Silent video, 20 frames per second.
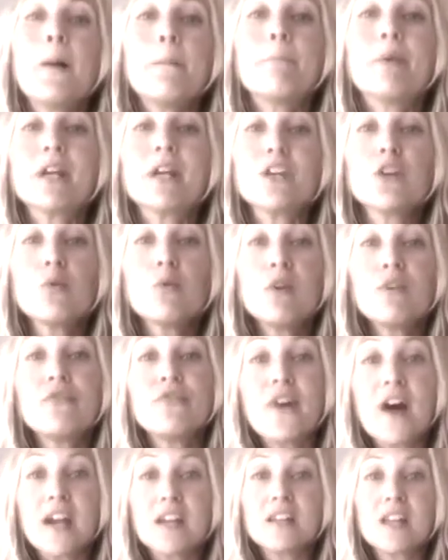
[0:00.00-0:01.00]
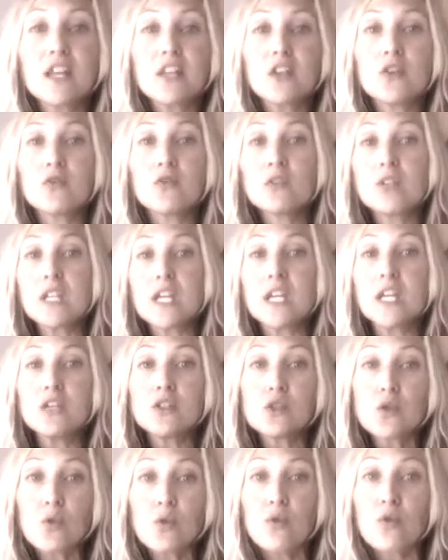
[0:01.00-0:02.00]
But you will find that you
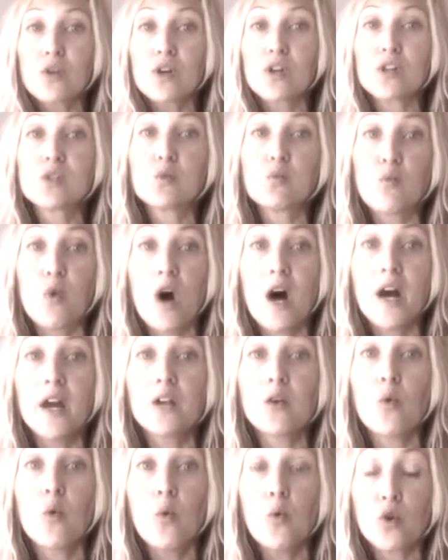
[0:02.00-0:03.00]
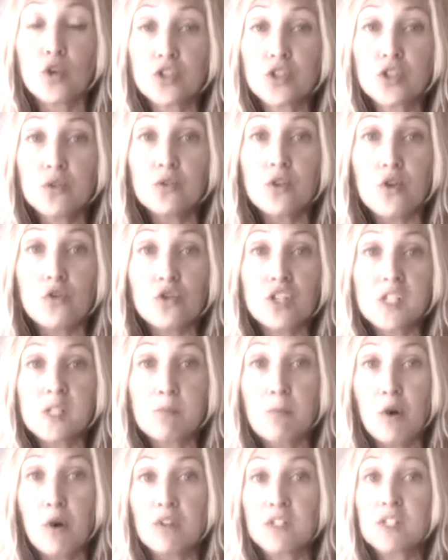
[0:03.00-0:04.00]
lean towards one or two
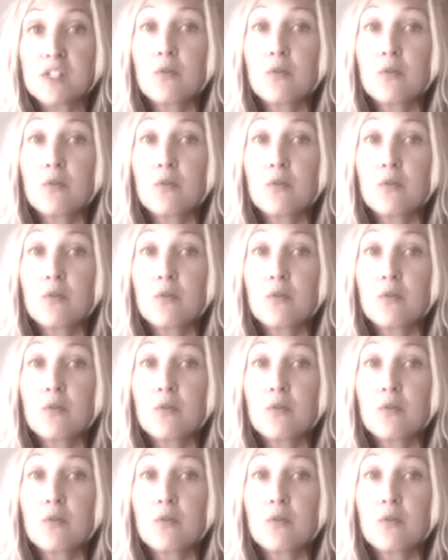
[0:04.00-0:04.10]
doshas most.